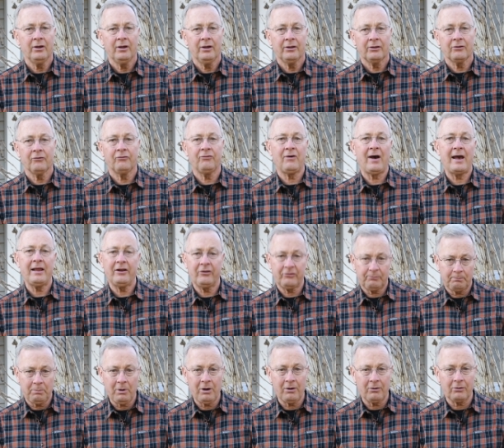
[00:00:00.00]
The
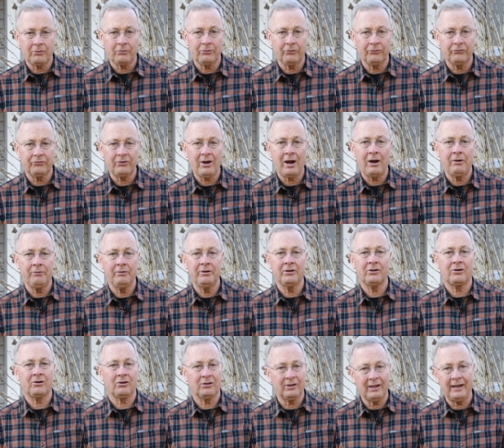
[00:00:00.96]
finest particles are in
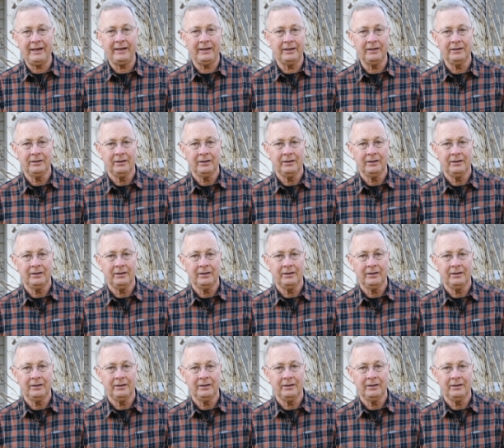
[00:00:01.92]
clay.